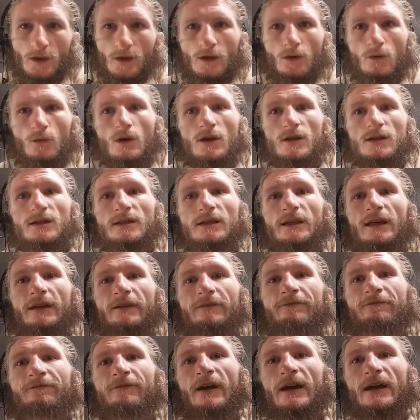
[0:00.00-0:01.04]
Whilst the
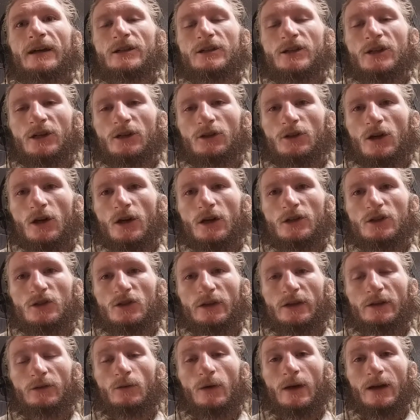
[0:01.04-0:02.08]
infection
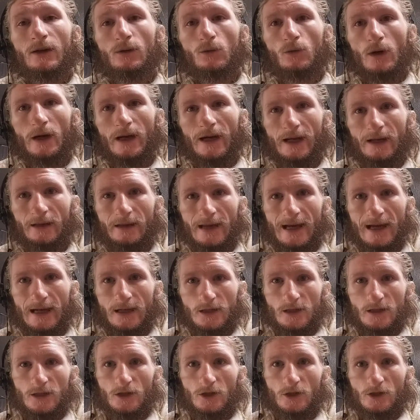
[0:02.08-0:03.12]
largely went away in that
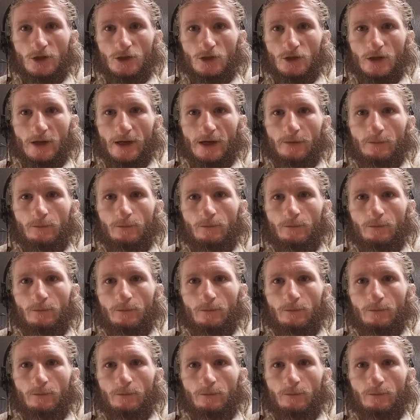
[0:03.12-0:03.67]
surgery,